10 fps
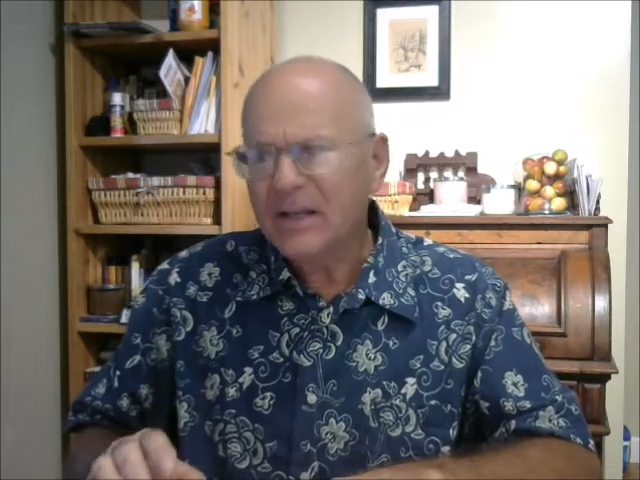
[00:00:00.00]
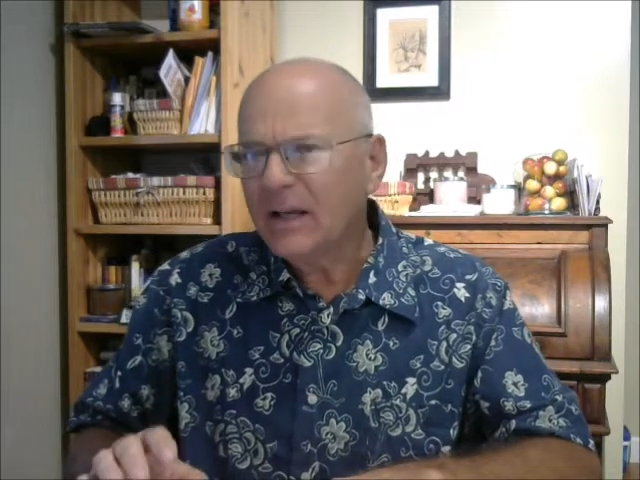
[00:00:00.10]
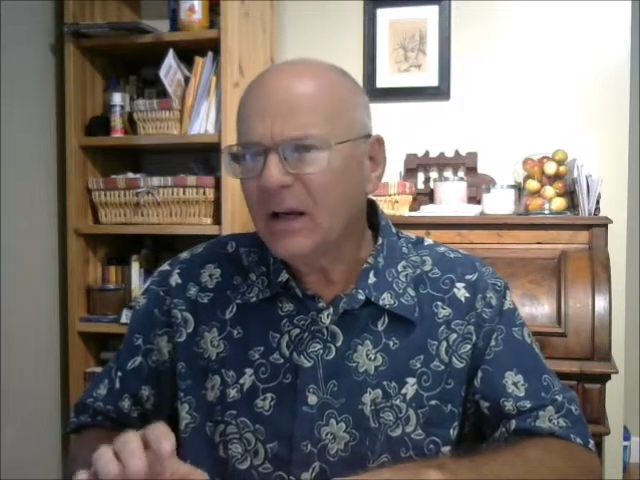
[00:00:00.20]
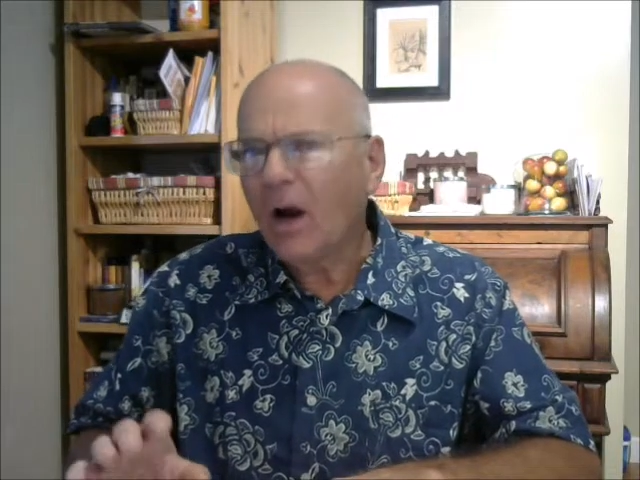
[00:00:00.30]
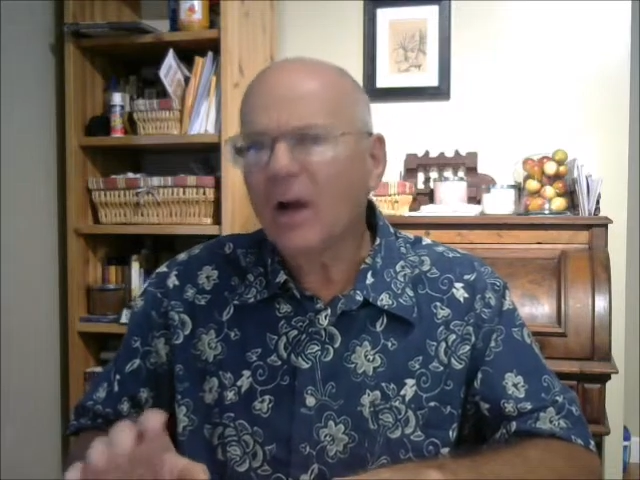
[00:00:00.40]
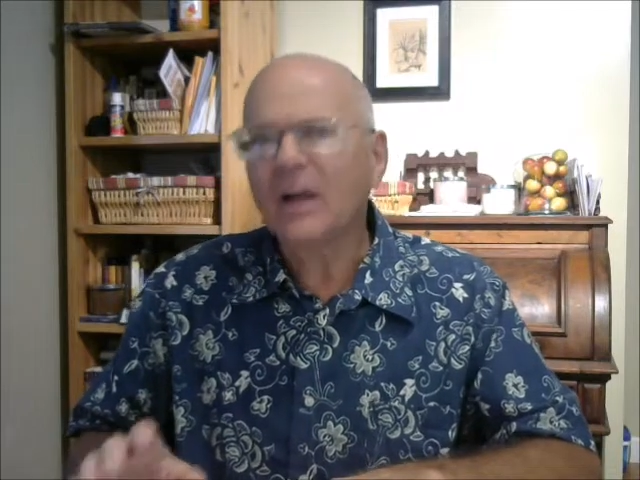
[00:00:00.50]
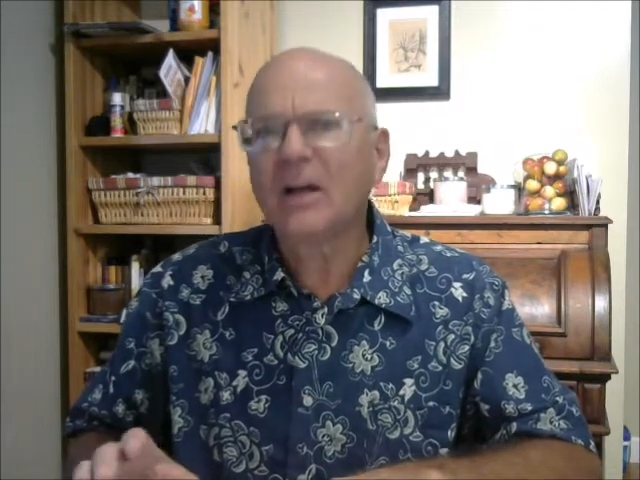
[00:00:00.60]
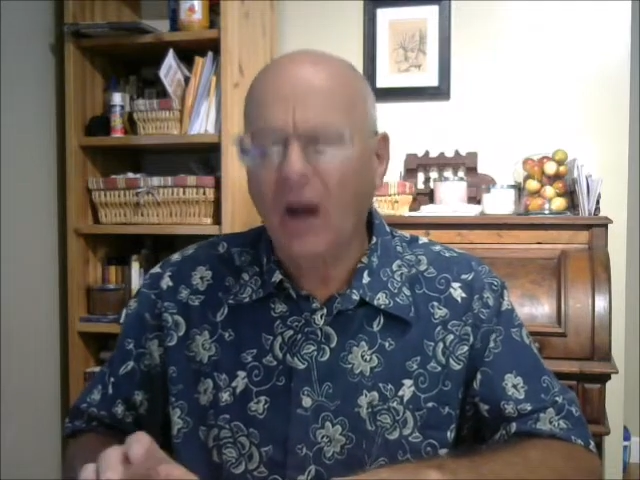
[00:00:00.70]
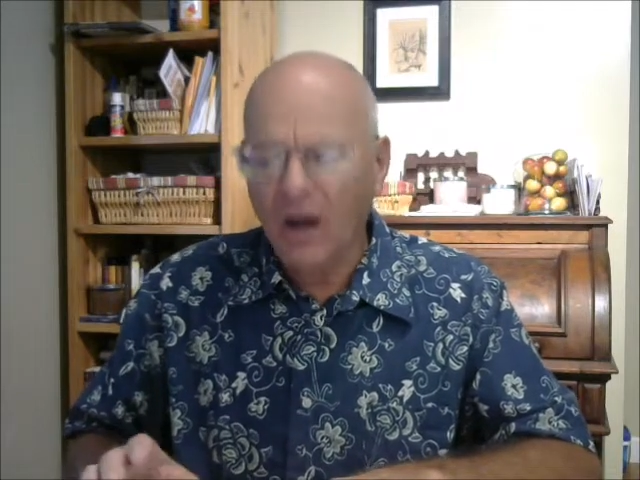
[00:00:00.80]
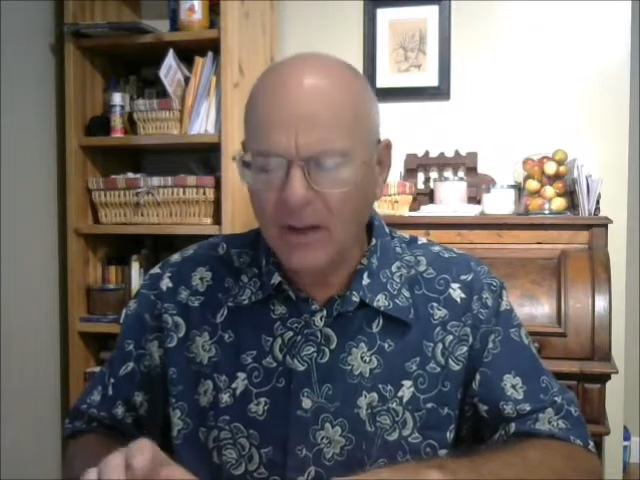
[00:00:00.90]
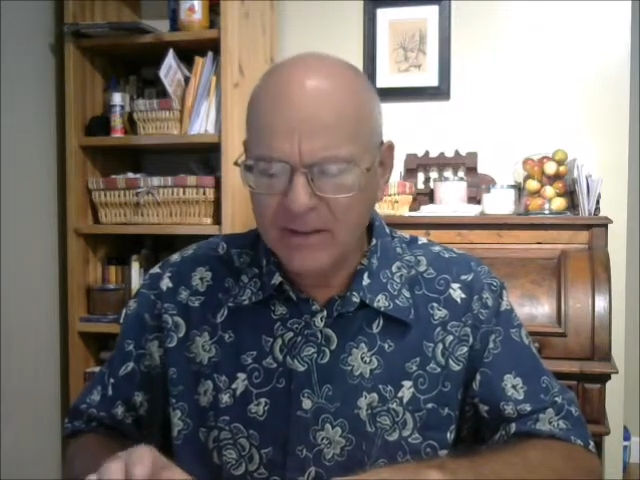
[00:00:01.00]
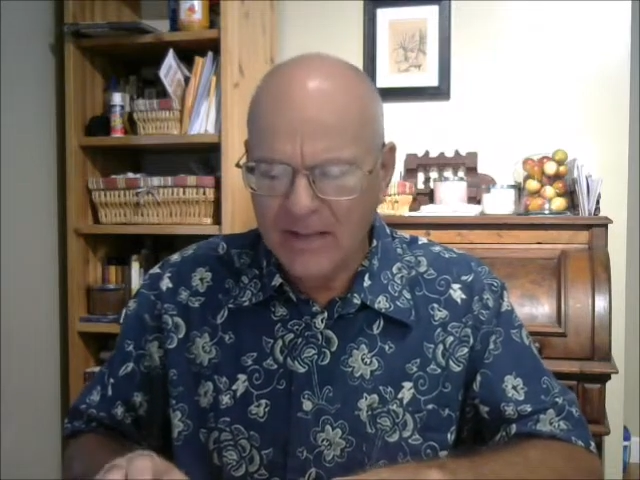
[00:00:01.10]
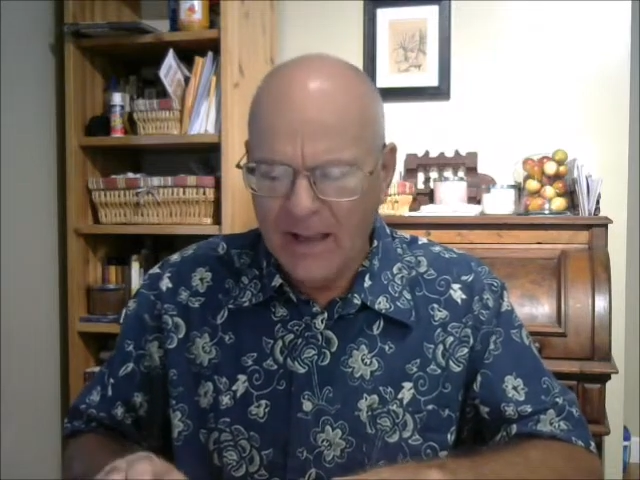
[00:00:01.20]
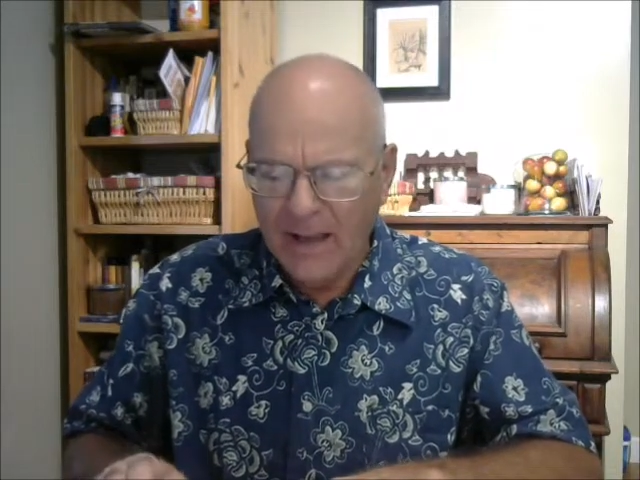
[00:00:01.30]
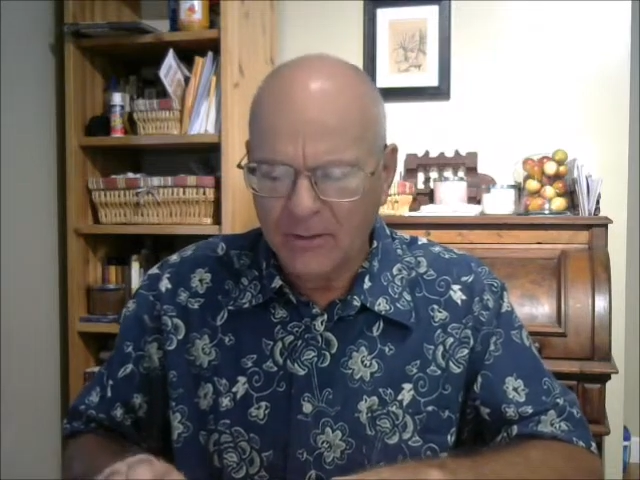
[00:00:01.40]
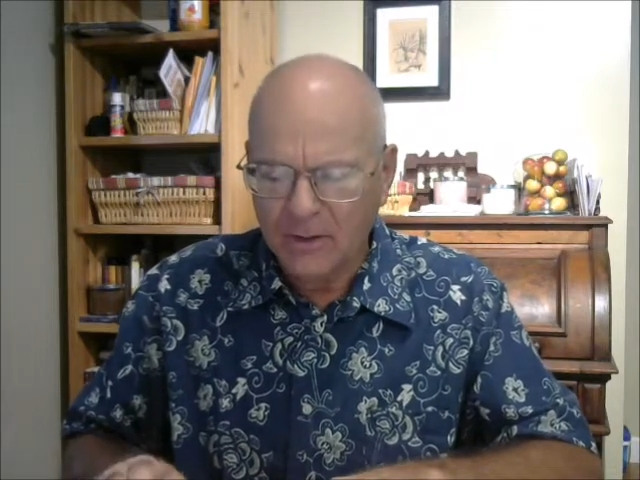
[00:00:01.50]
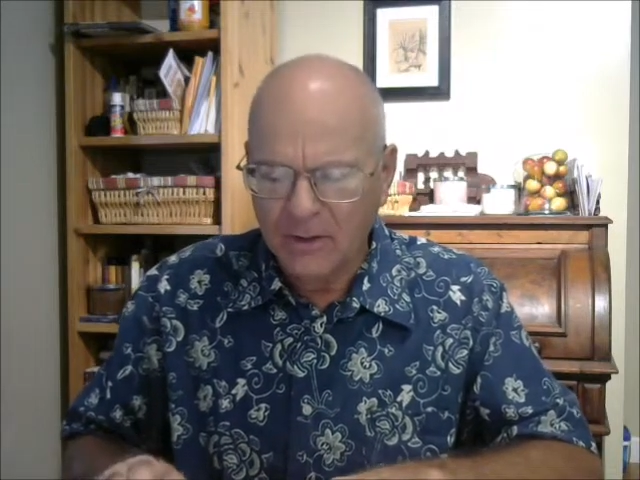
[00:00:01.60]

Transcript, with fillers: to get our guard down.